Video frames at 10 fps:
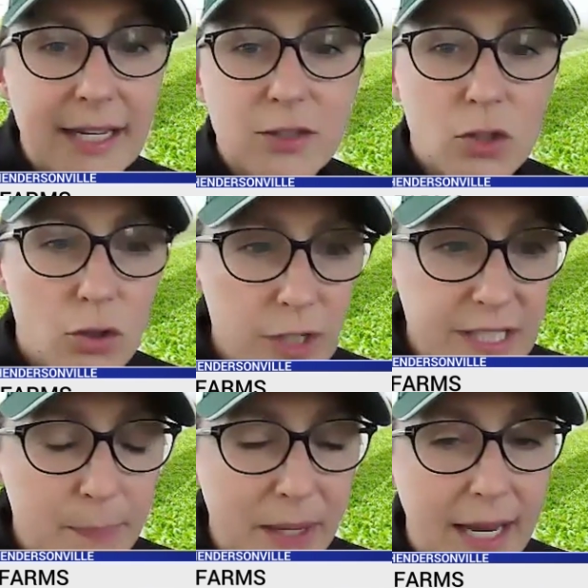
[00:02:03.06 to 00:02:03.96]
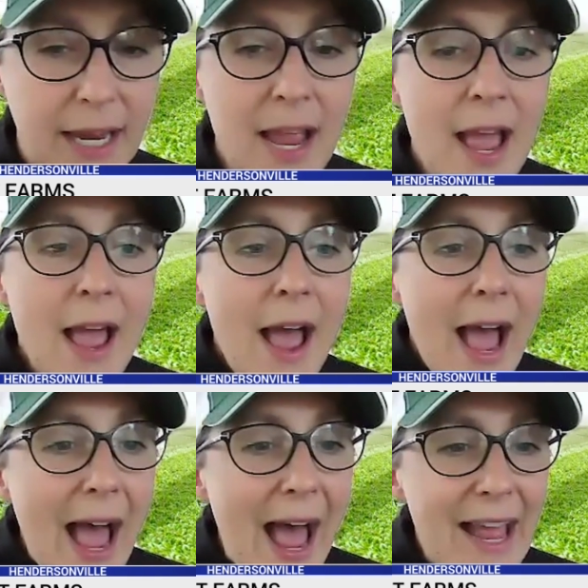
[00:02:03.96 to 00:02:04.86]
and it's crispy.
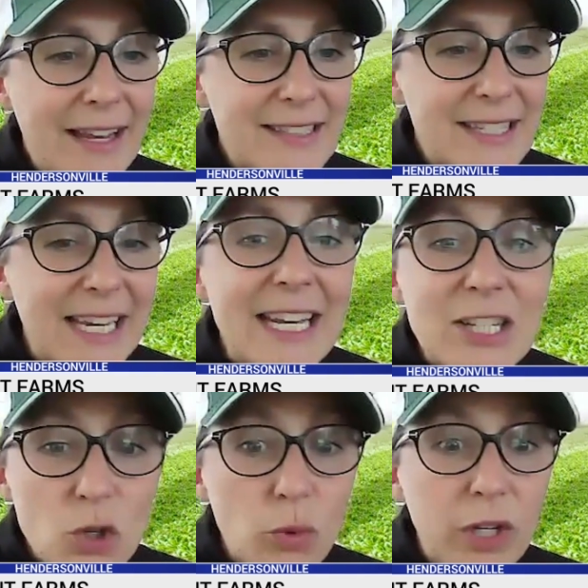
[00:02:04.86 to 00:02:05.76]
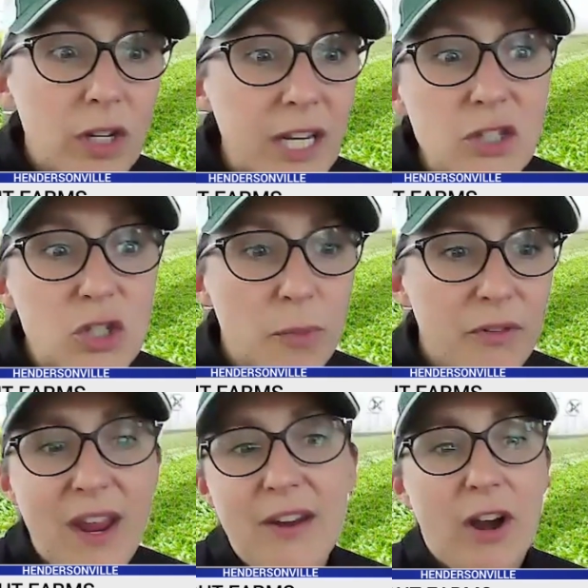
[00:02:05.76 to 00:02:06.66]
And it is a real
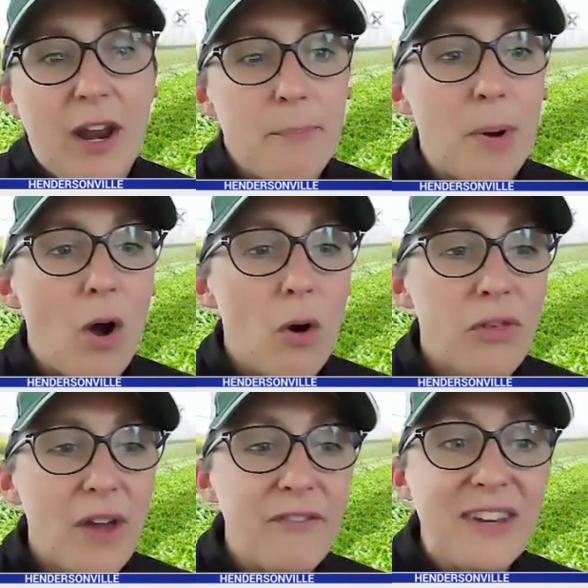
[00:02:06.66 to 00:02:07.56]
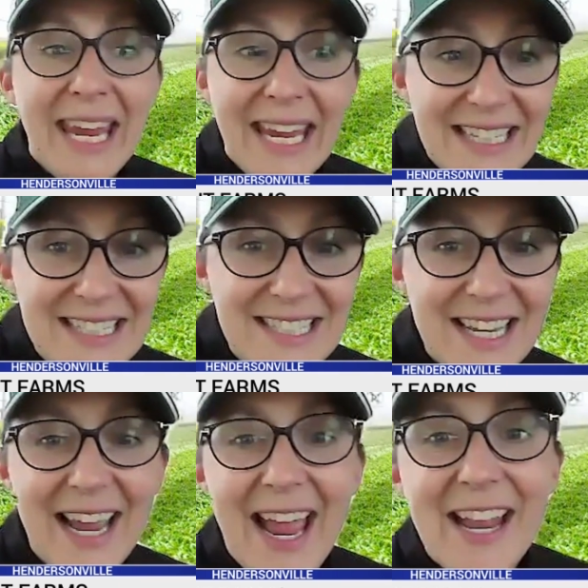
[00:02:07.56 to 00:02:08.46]
consumer favorite, both of kids
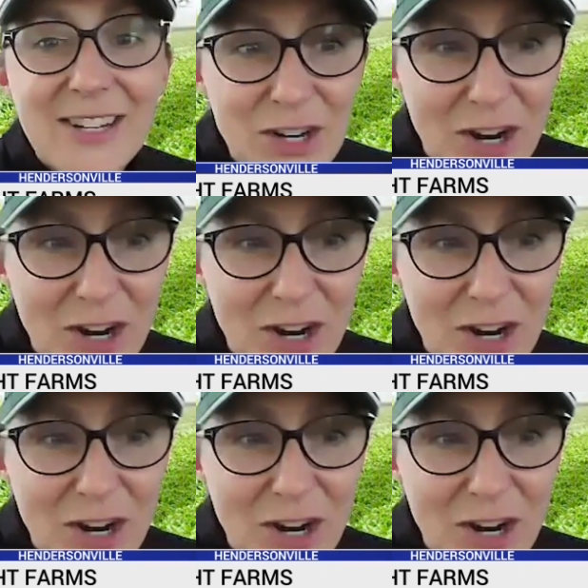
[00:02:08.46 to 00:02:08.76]
and